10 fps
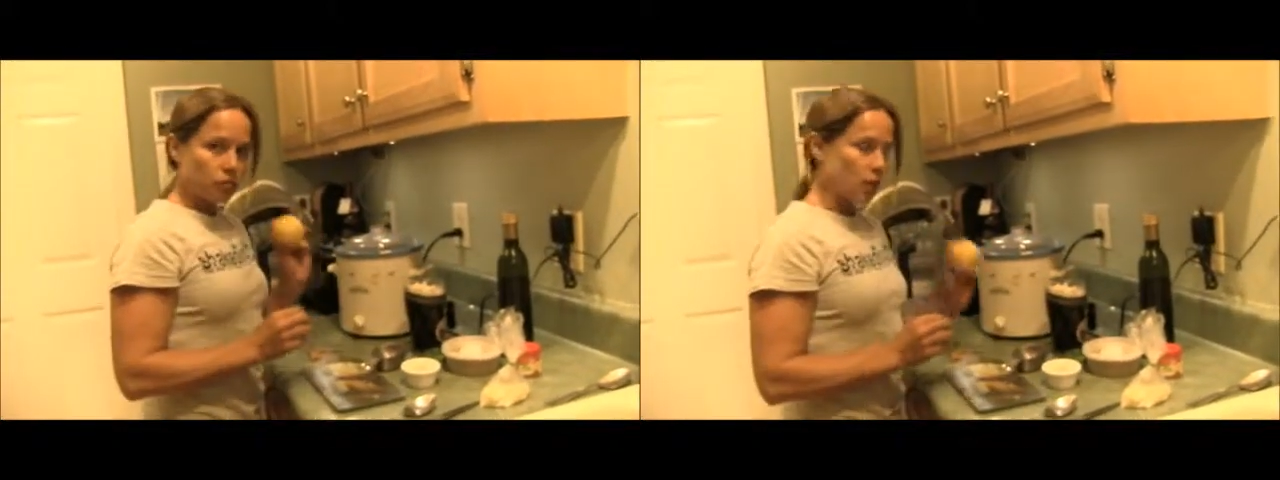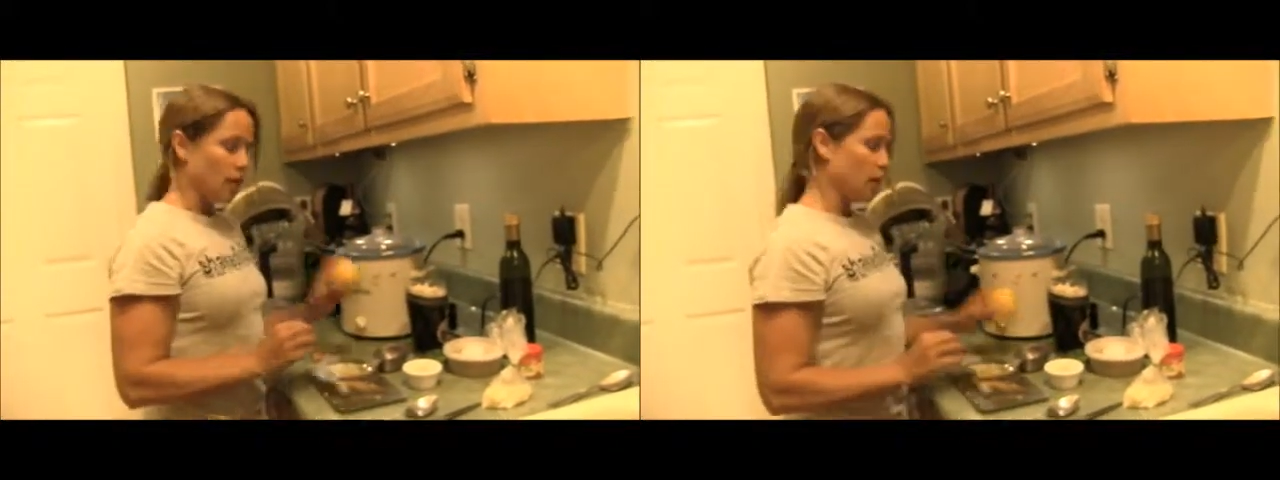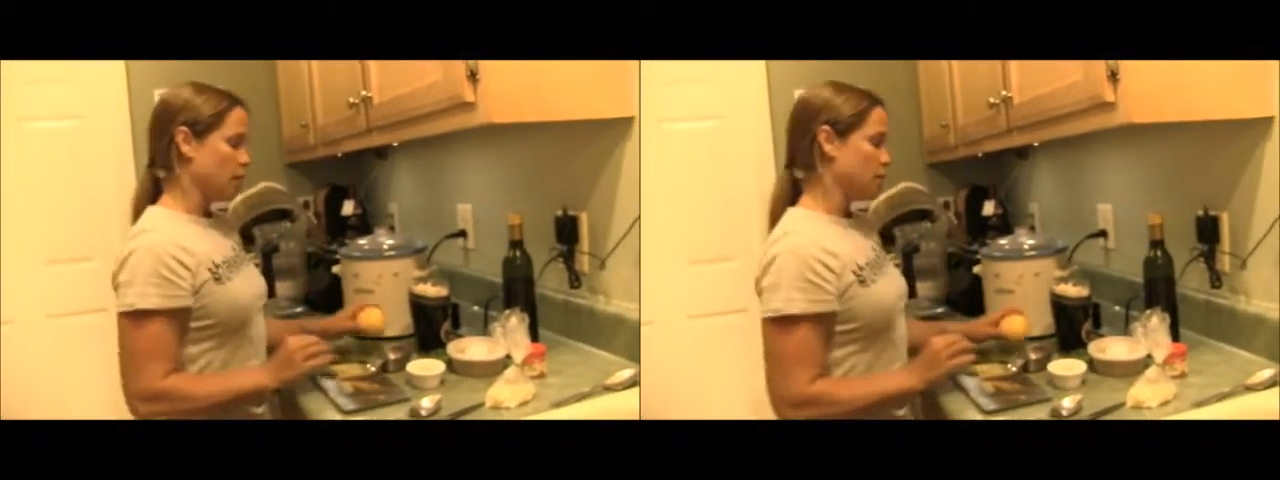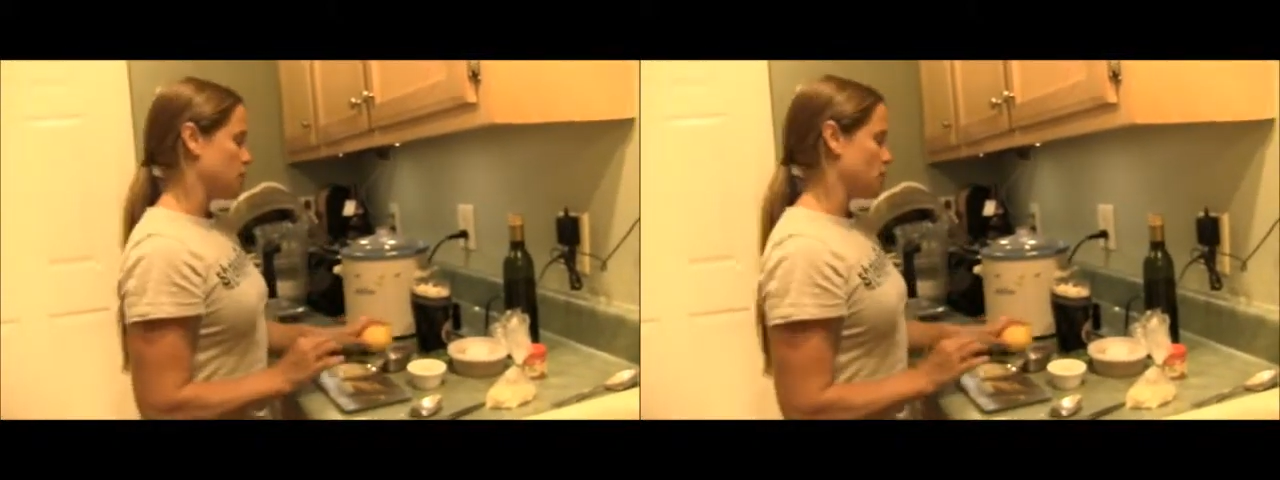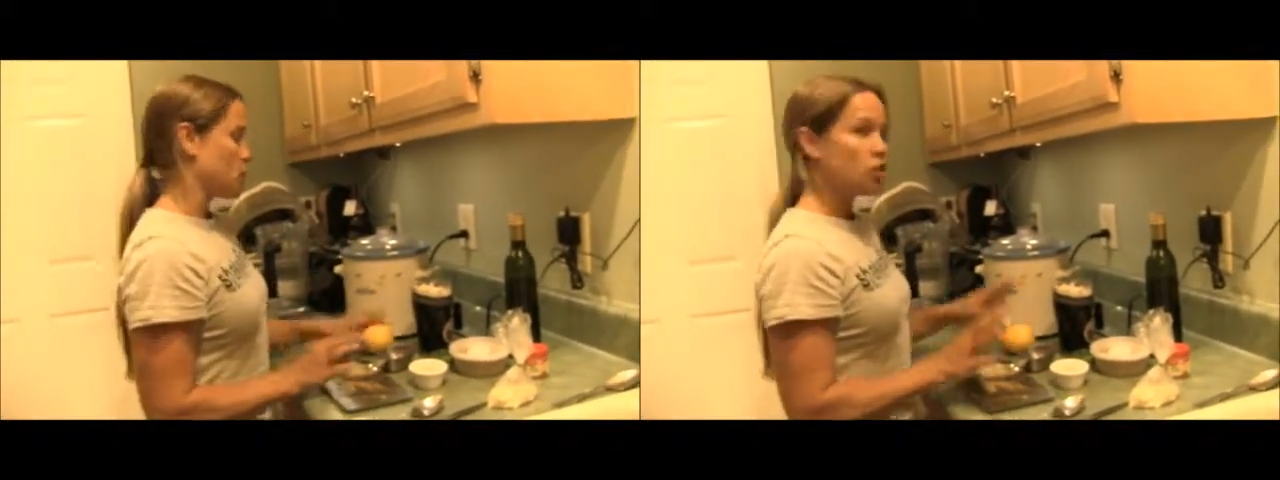and lemon
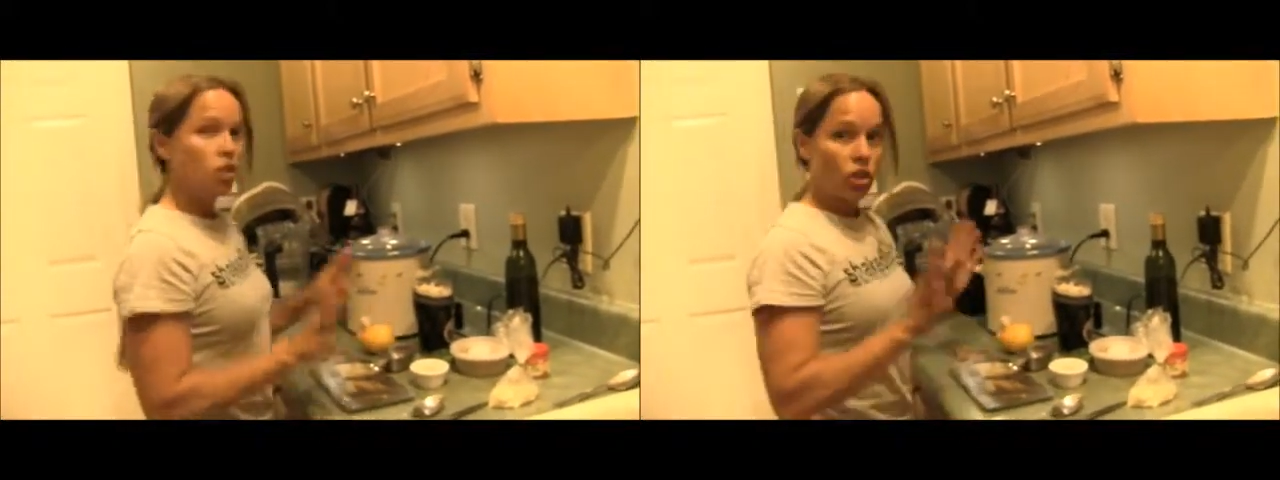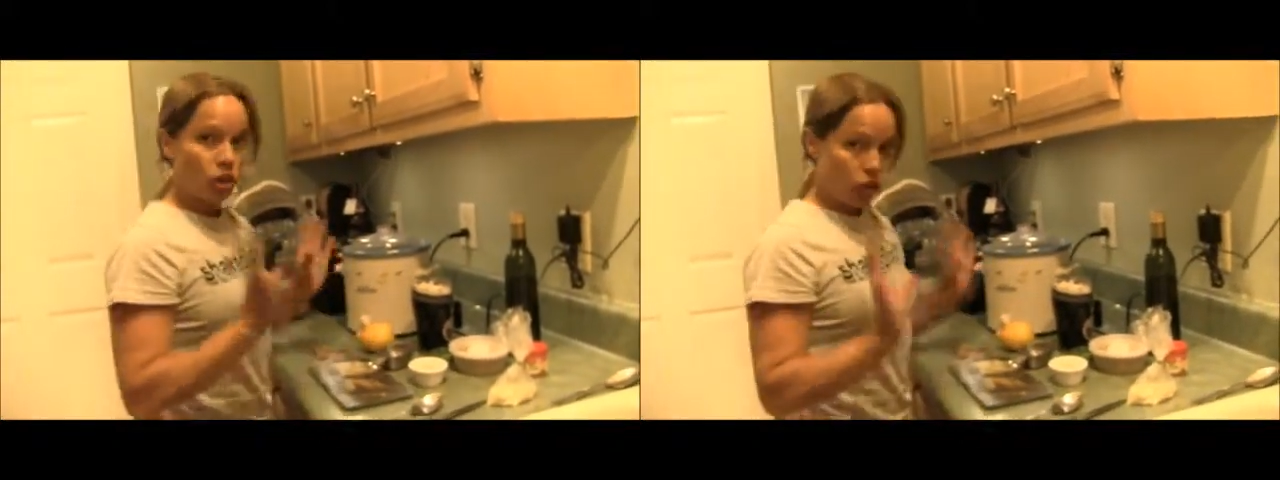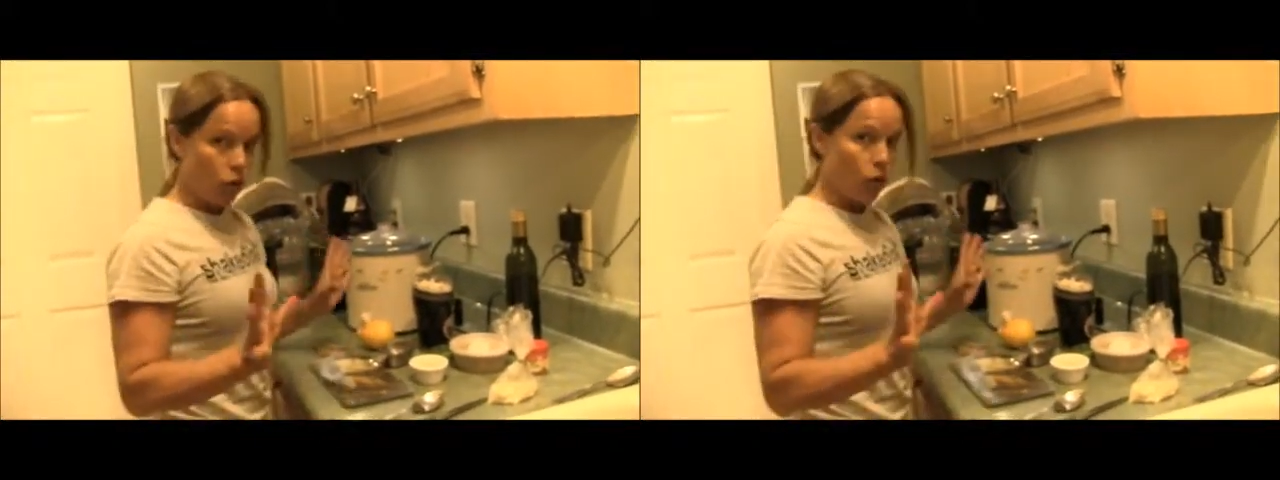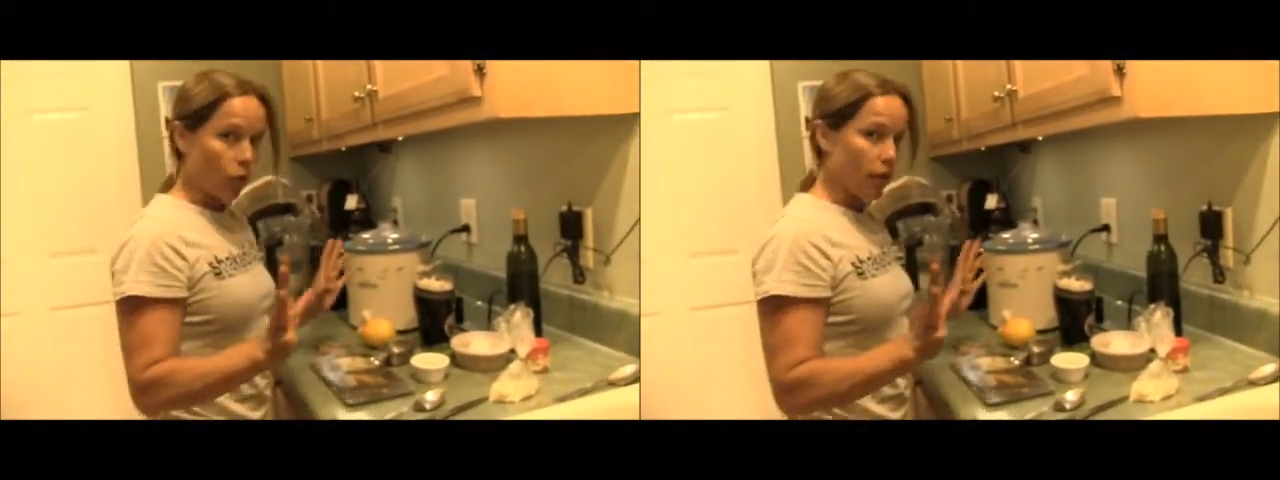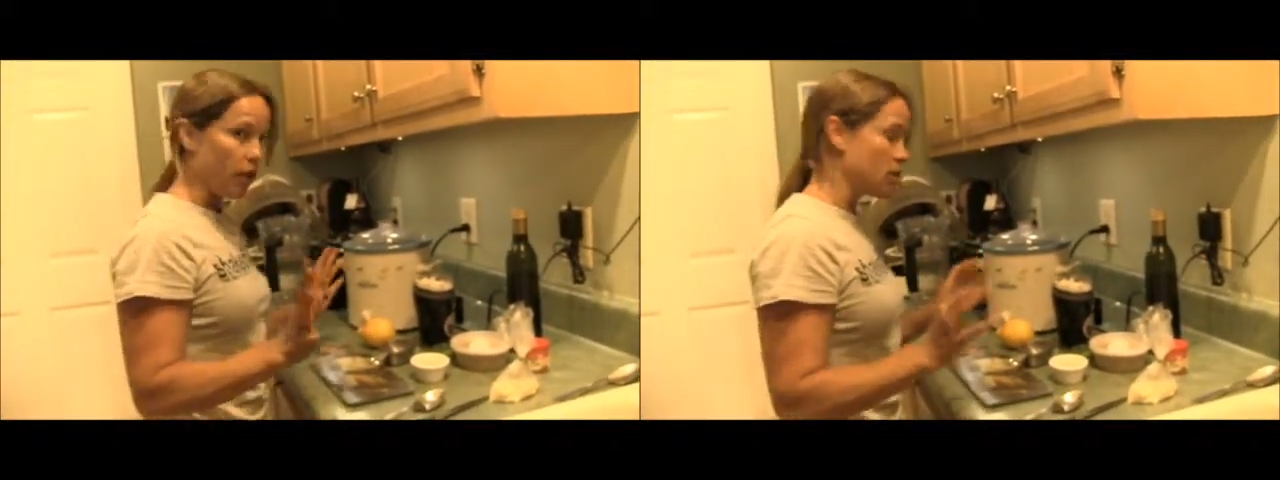juice, you are
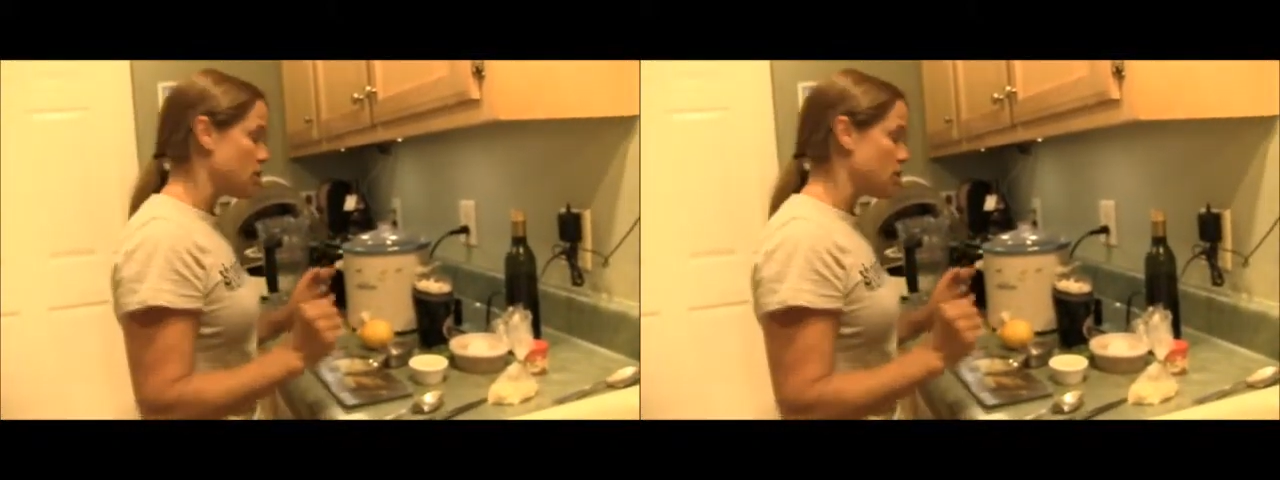ready